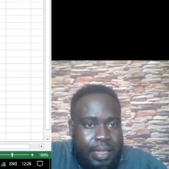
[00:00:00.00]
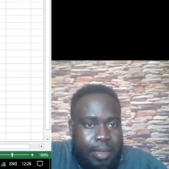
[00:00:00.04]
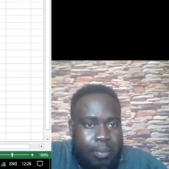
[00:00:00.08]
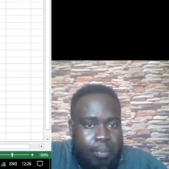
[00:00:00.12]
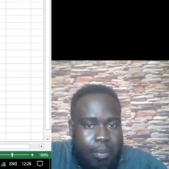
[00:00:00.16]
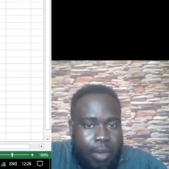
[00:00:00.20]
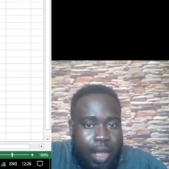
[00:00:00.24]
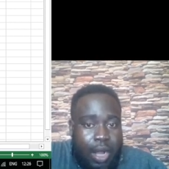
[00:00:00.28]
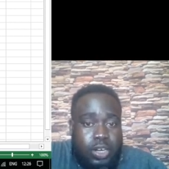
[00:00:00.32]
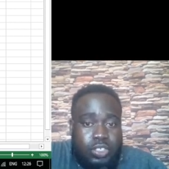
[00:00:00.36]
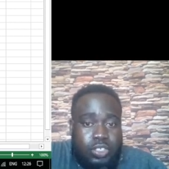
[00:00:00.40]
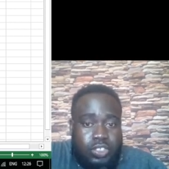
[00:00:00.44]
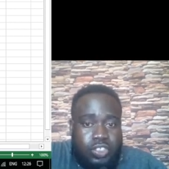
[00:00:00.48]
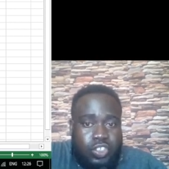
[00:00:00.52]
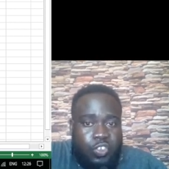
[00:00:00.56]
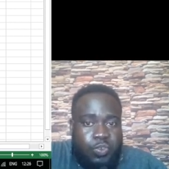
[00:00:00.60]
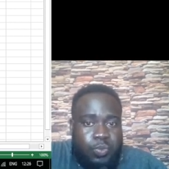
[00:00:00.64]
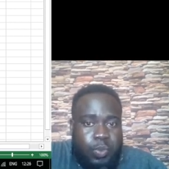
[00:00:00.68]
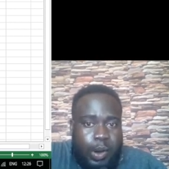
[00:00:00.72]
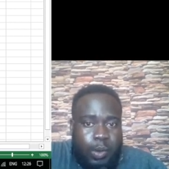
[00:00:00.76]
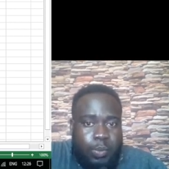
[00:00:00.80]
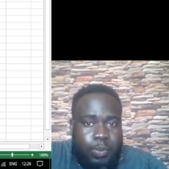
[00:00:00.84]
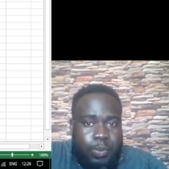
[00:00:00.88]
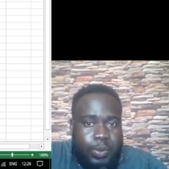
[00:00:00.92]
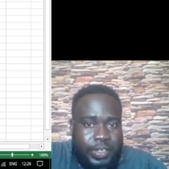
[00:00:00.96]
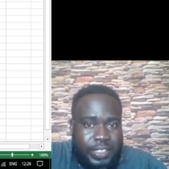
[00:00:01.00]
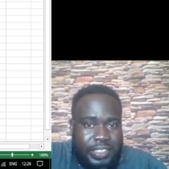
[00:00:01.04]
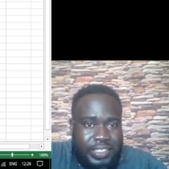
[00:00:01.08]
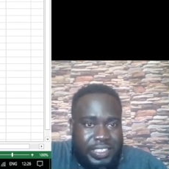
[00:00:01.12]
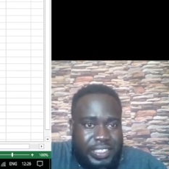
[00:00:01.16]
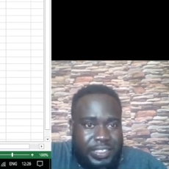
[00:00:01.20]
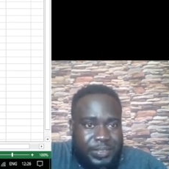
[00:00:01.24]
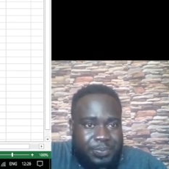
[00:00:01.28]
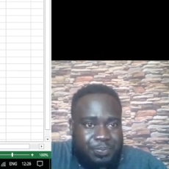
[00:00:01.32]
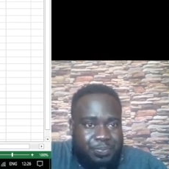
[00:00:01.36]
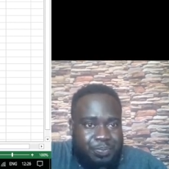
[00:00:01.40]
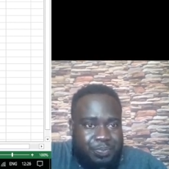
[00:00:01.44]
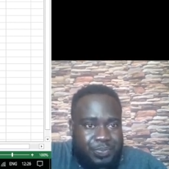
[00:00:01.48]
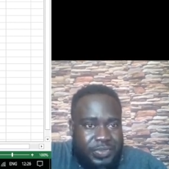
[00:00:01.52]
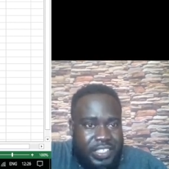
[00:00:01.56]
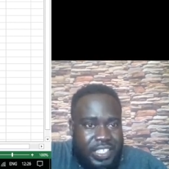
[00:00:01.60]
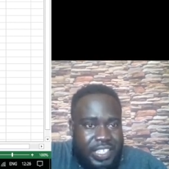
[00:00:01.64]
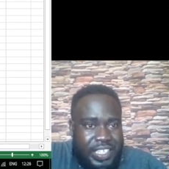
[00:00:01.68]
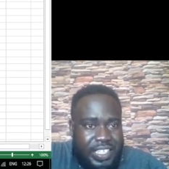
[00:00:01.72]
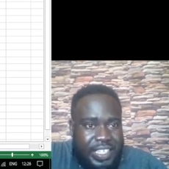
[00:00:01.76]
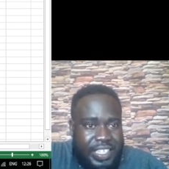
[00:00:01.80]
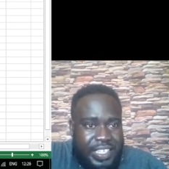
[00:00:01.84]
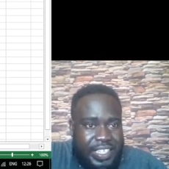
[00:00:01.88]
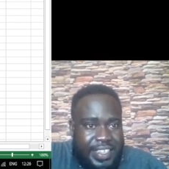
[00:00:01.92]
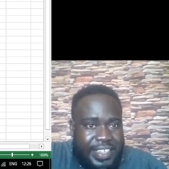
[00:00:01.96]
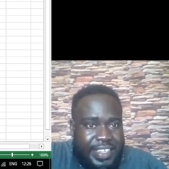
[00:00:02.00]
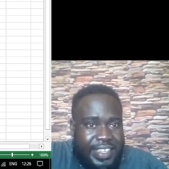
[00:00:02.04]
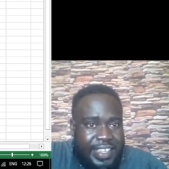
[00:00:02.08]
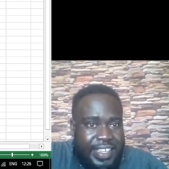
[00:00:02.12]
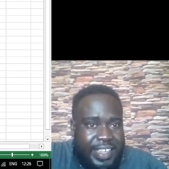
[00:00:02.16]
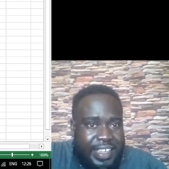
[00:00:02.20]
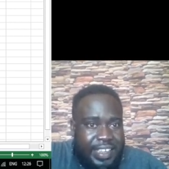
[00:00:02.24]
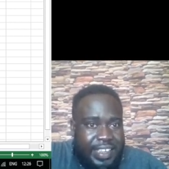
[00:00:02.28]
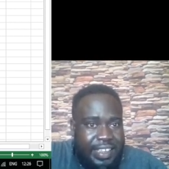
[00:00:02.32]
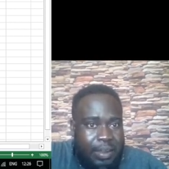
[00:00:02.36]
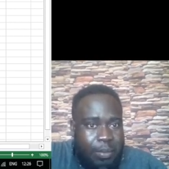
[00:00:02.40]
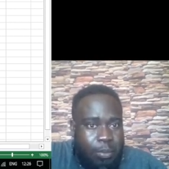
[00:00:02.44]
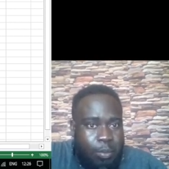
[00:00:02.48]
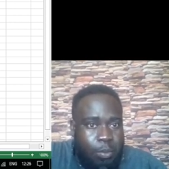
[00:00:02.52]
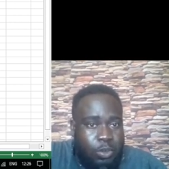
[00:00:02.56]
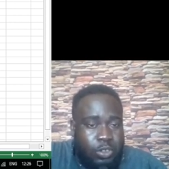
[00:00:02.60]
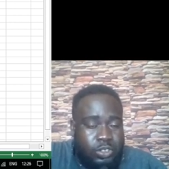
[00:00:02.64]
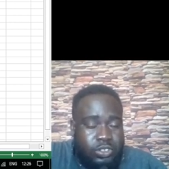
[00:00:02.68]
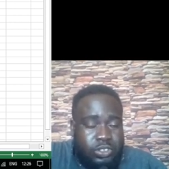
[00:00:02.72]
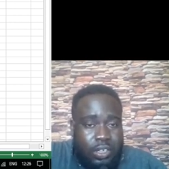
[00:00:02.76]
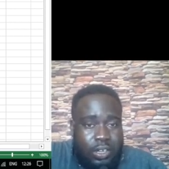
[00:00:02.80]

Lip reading: Microsoft PowerPoint. Most